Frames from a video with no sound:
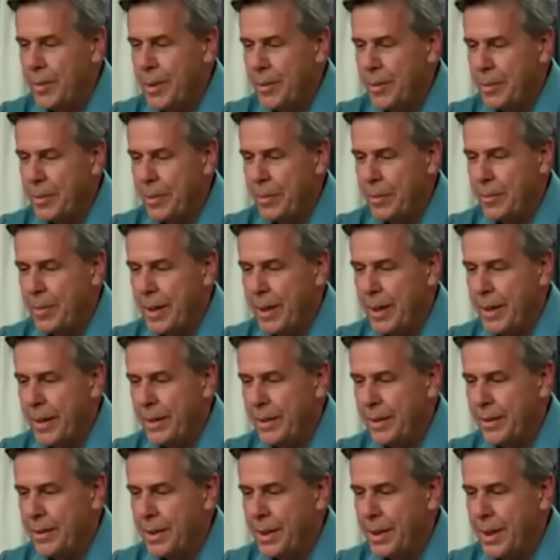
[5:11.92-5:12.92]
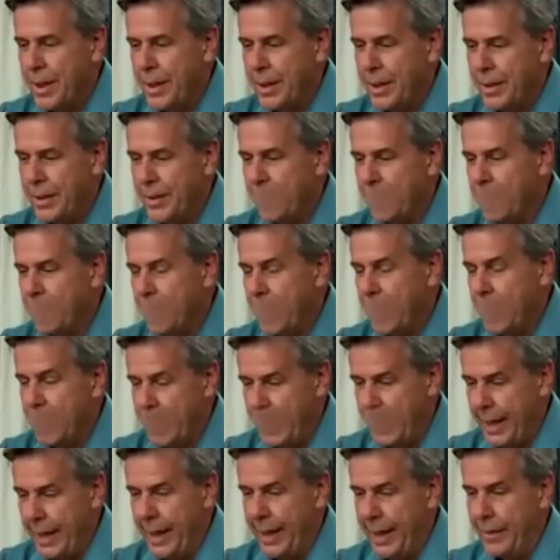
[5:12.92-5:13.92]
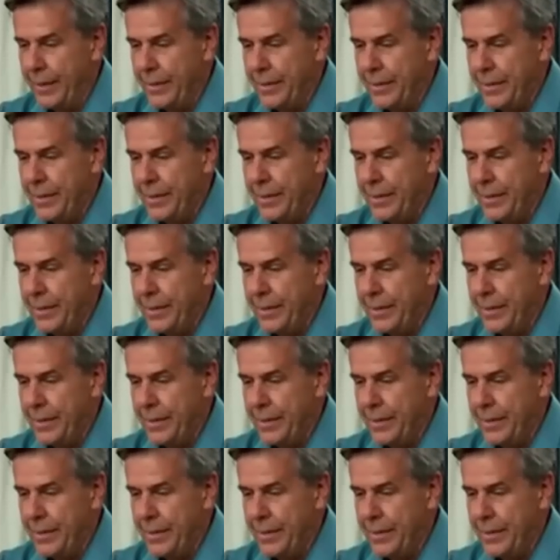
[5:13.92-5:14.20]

be prepared to get the out.